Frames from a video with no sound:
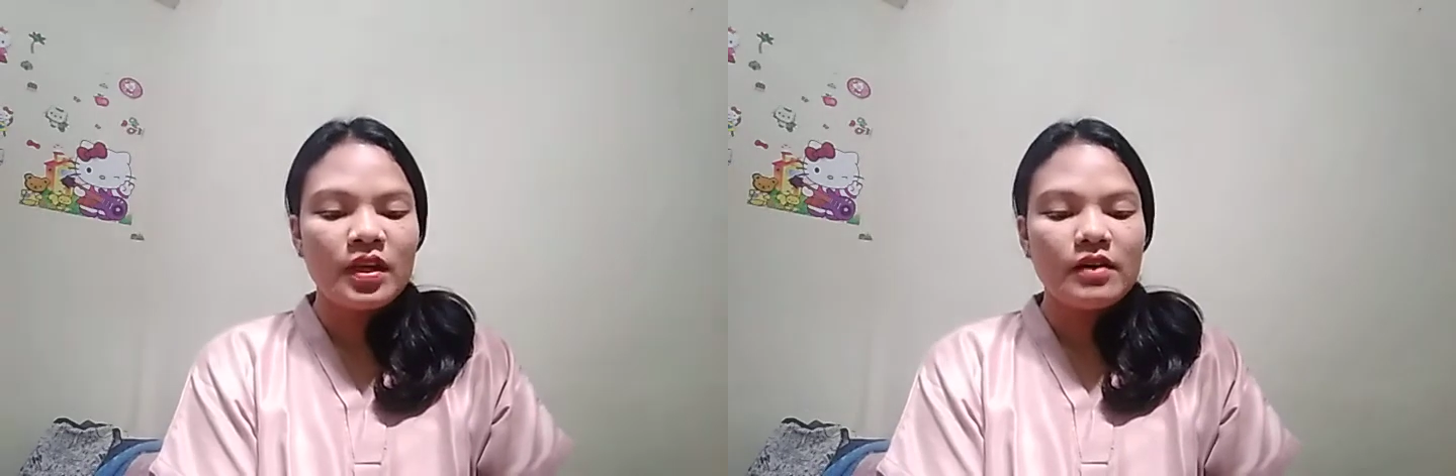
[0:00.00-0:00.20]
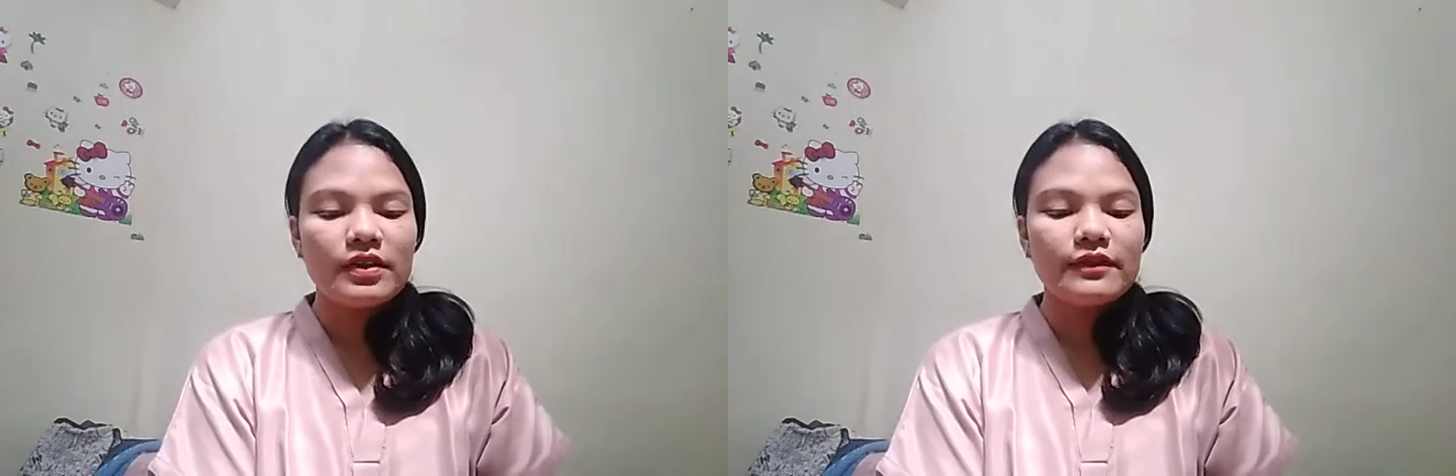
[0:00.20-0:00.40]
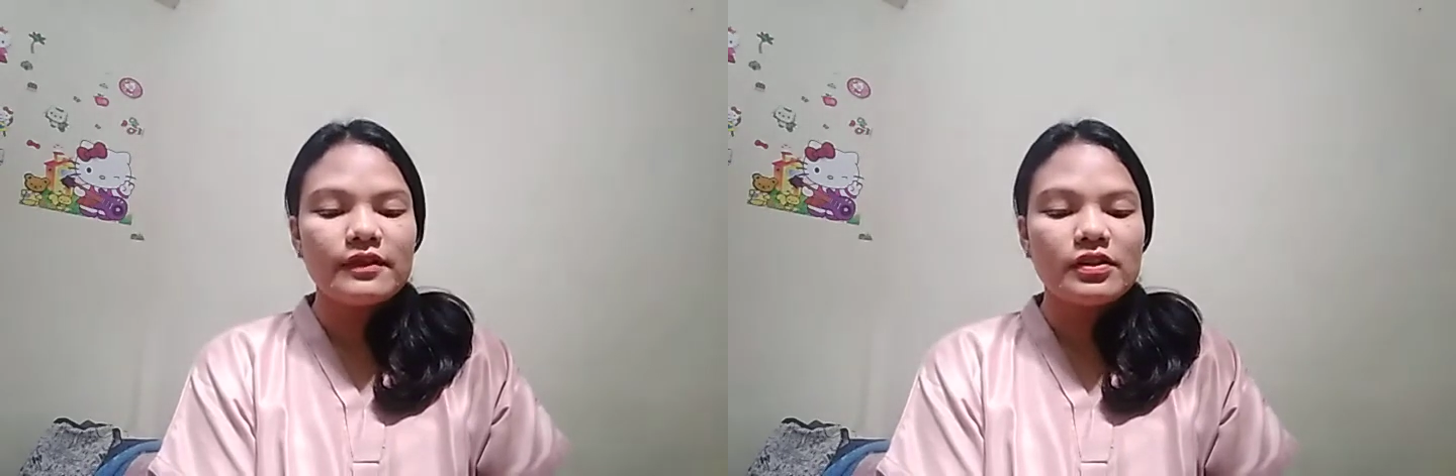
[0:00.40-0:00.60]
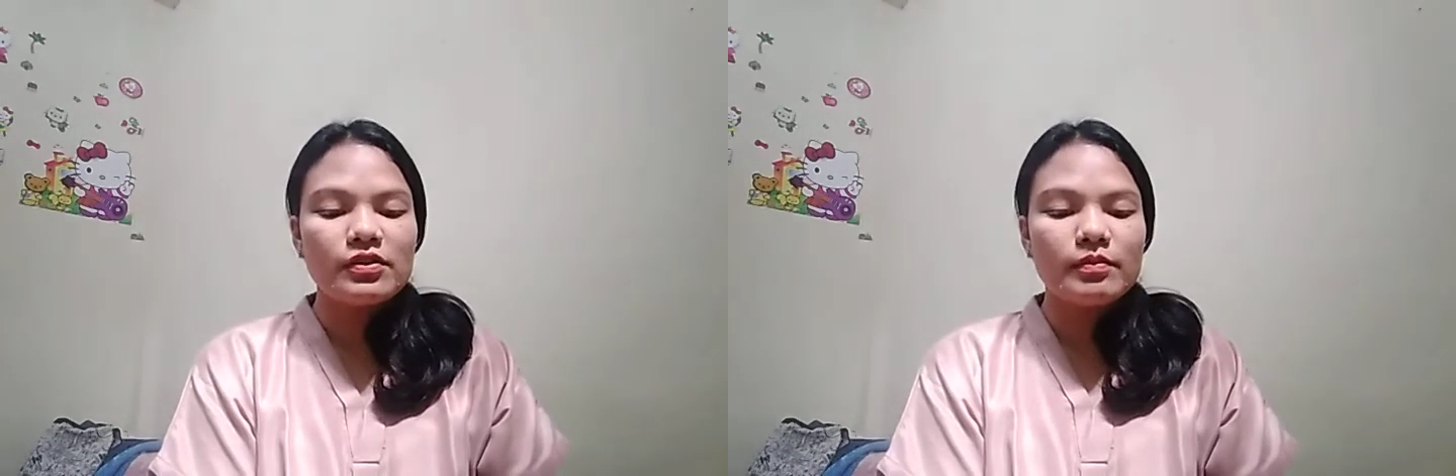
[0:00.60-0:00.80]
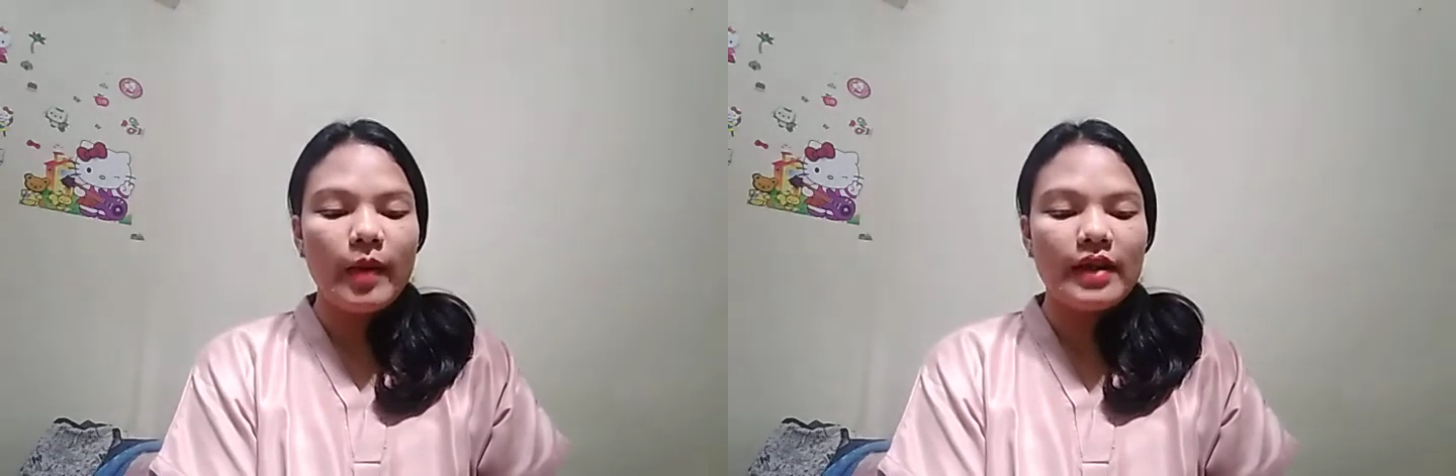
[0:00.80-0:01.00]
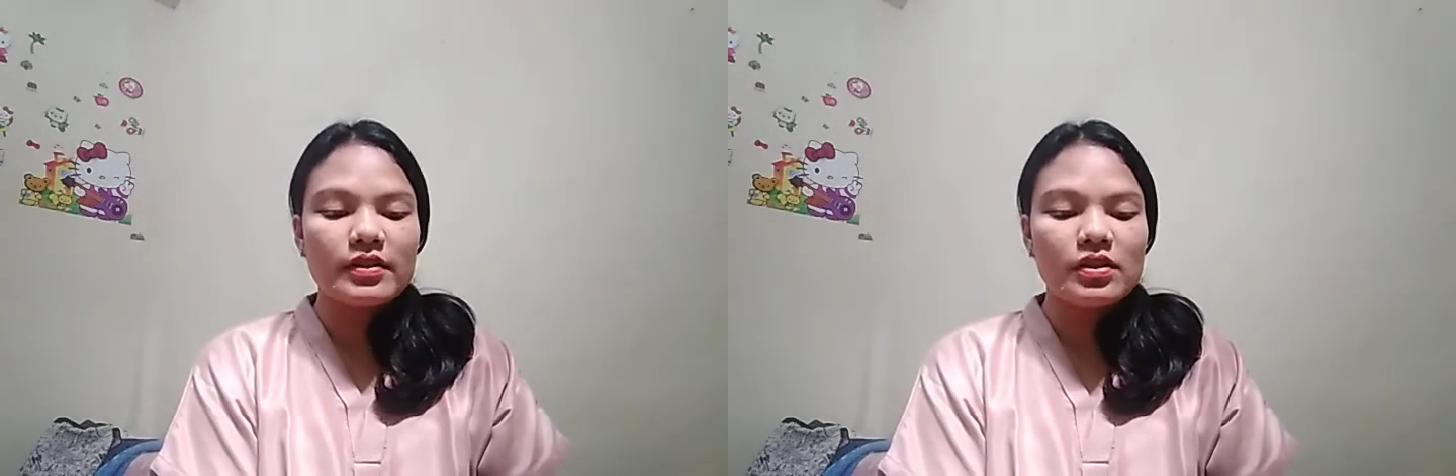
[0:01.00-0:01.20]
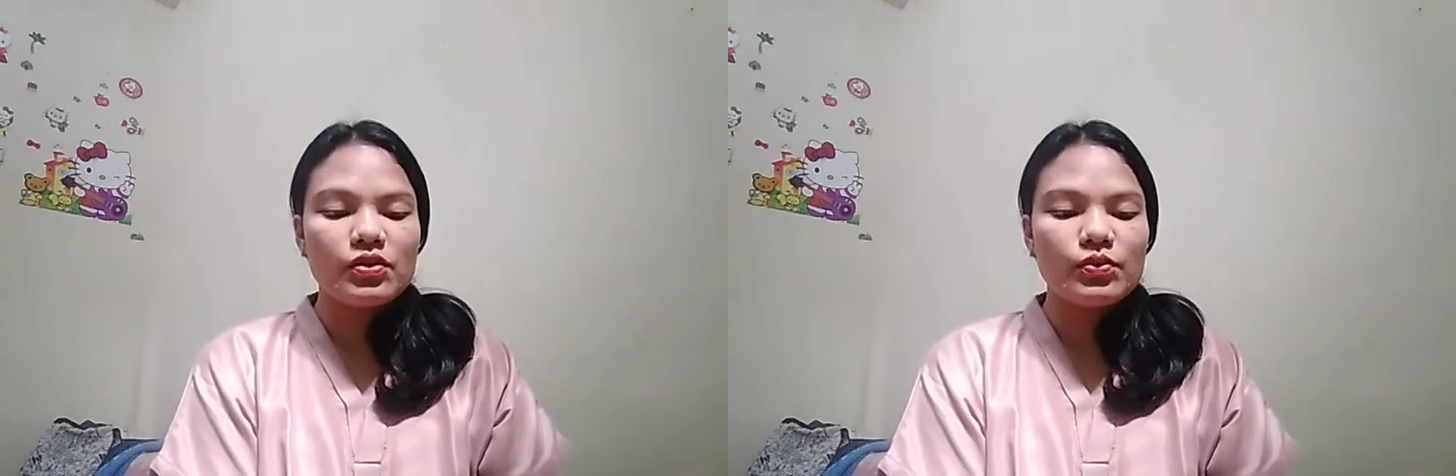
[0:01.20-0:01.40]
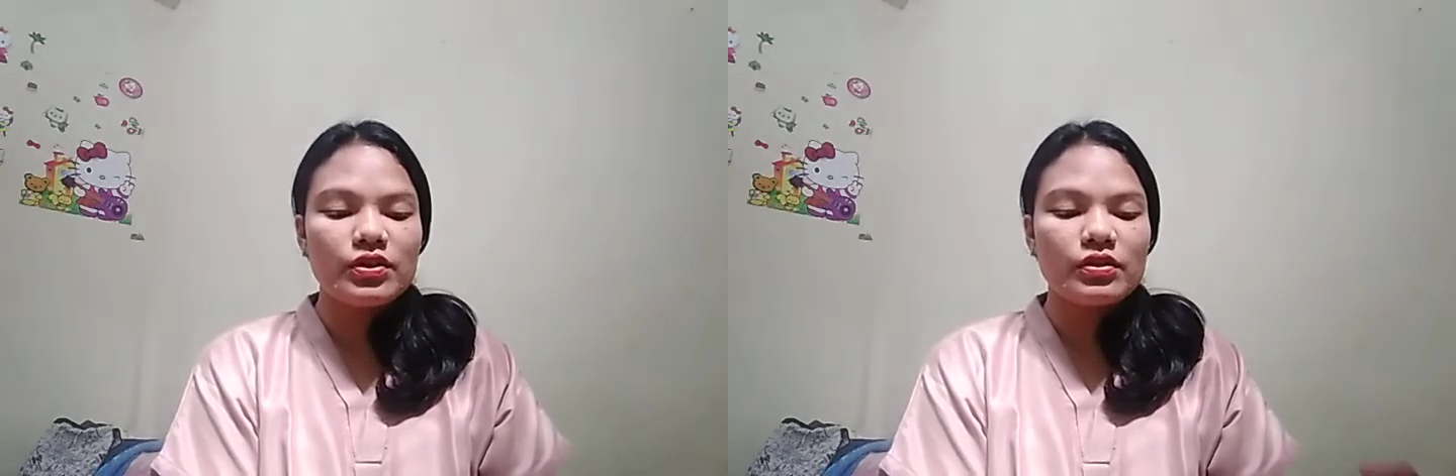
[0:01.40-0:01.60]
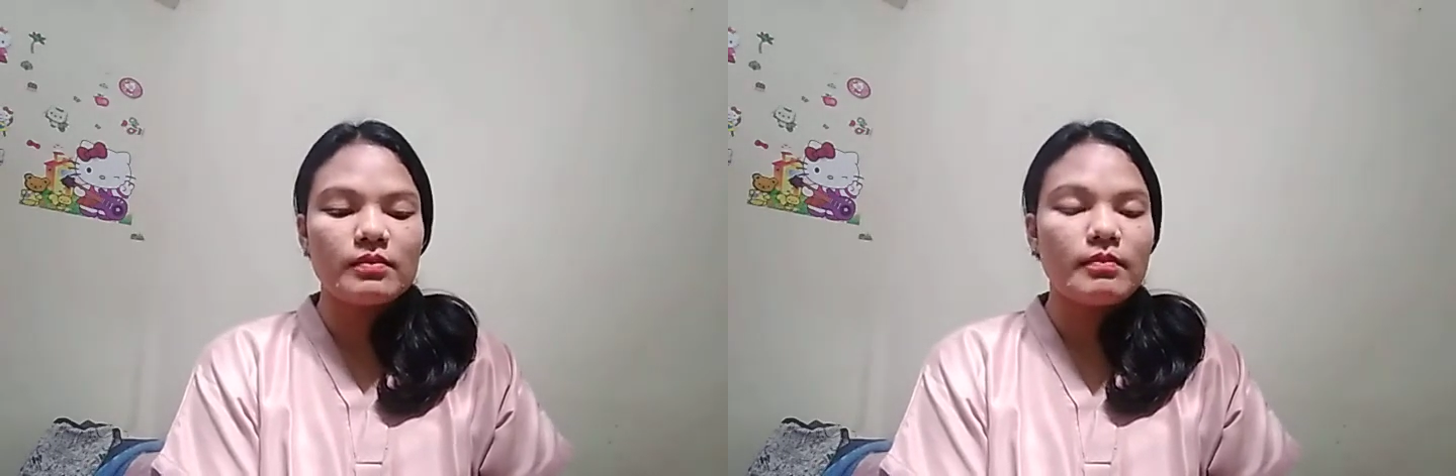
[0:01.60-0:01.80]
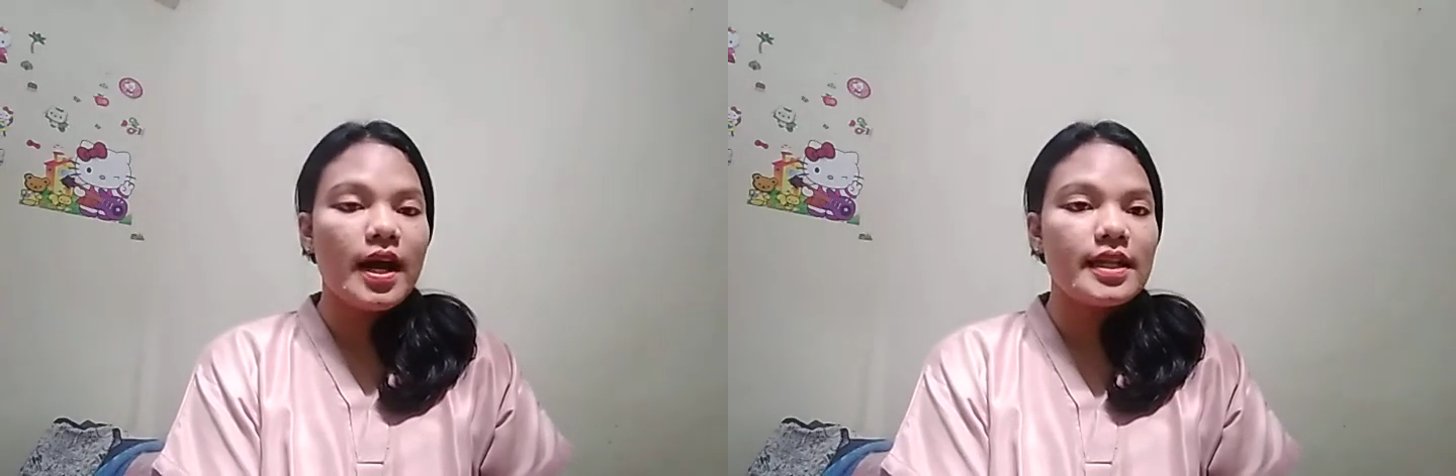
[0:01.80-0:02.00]
refers to patterns which
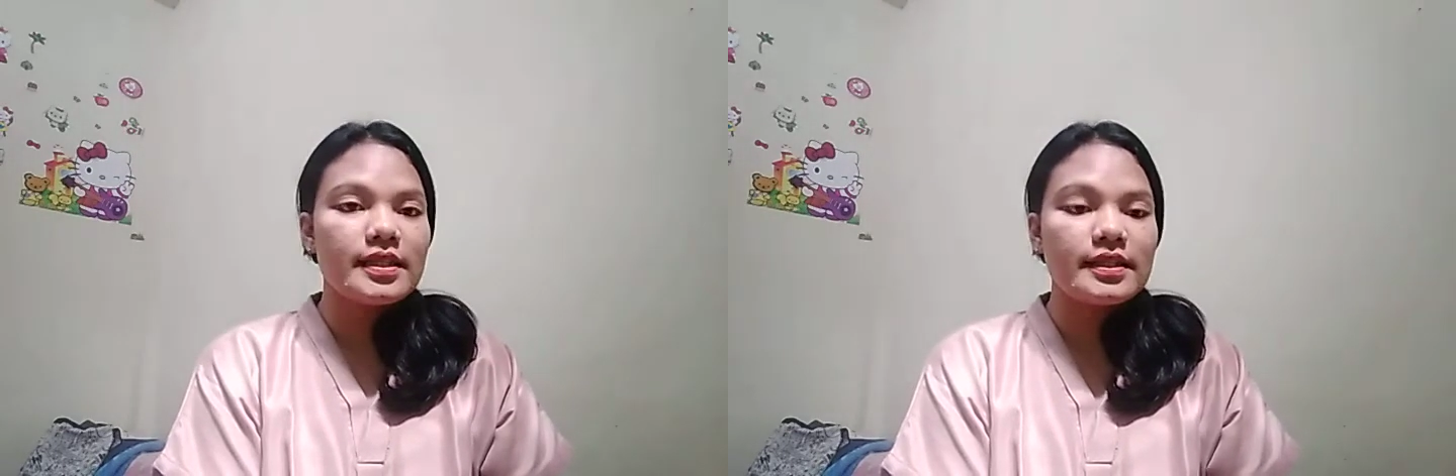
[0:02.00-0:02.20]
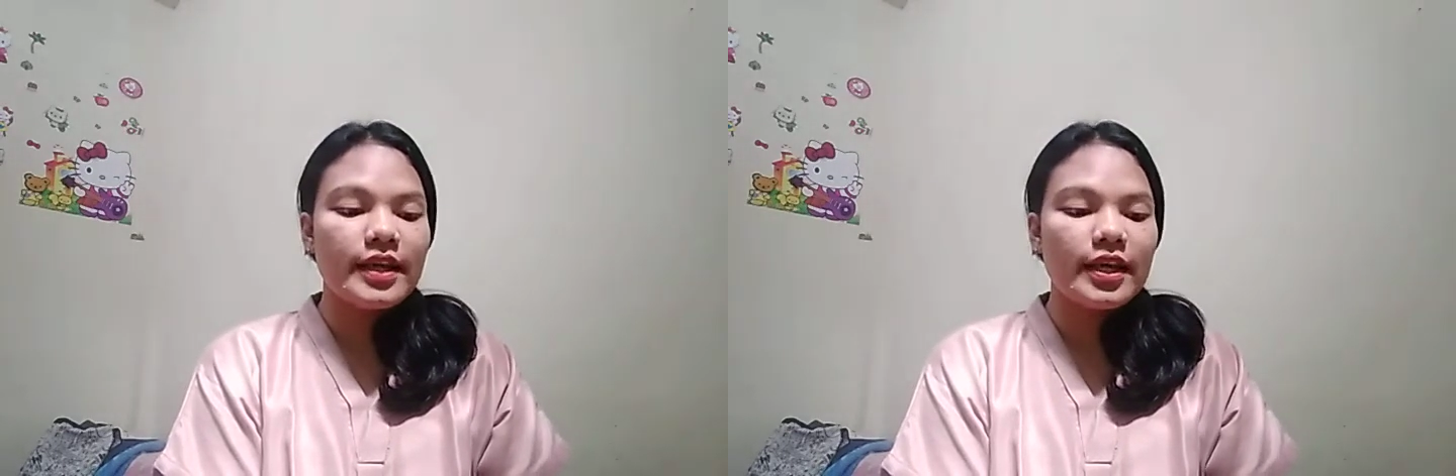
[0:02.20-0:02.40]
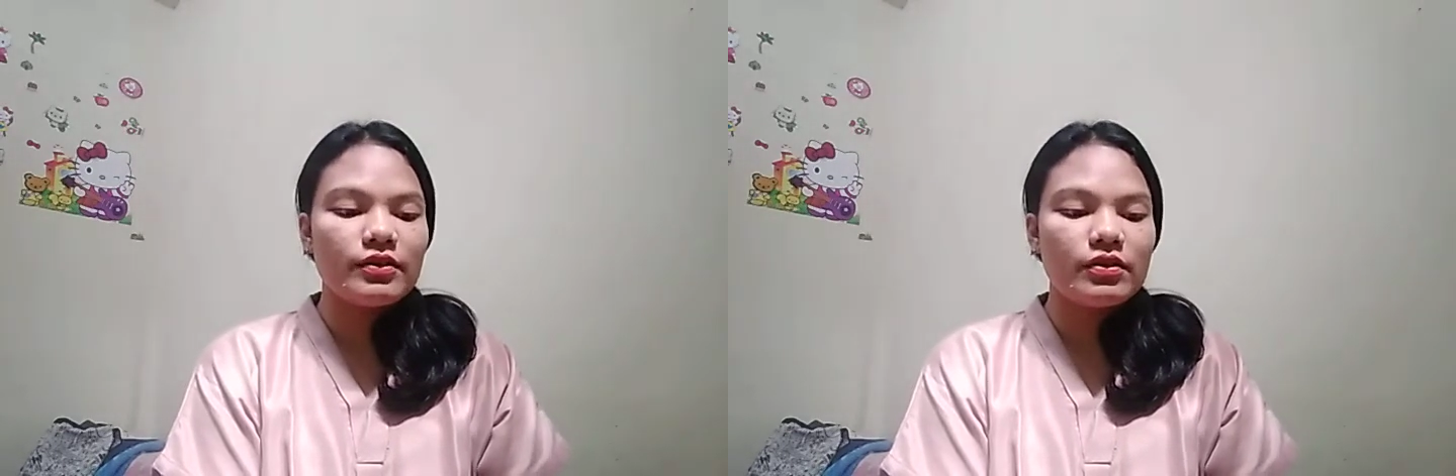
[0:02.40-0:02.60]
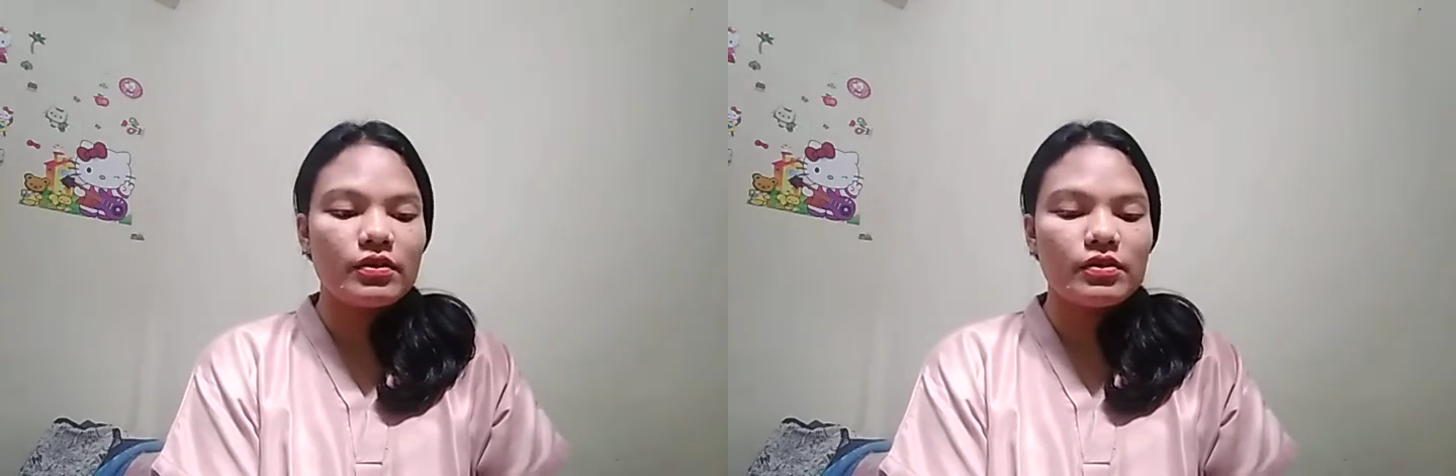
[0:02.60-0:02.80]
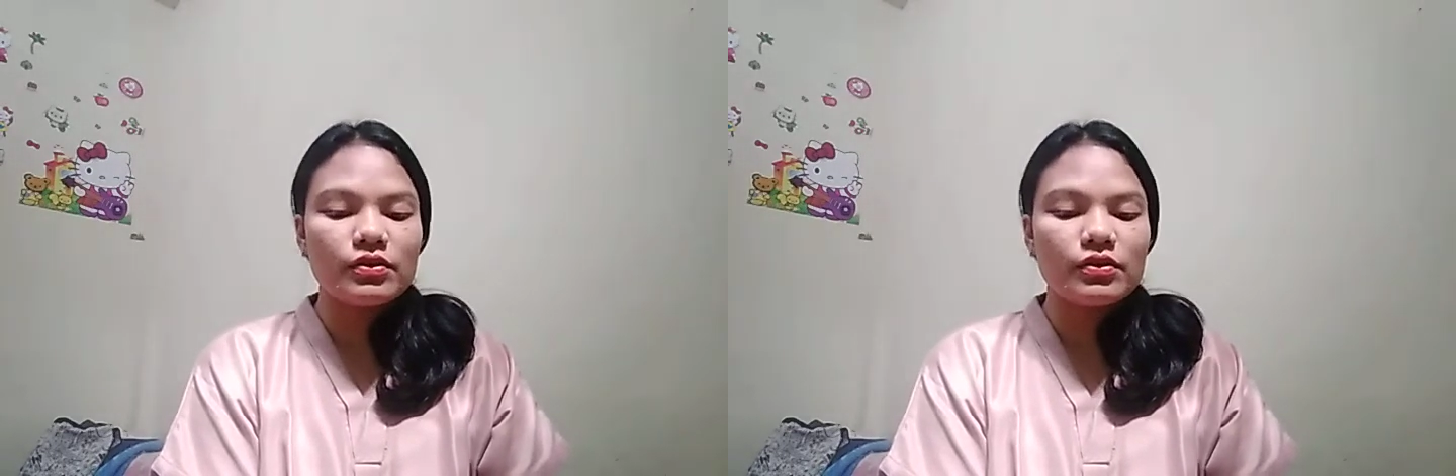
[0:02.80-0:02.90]
combine together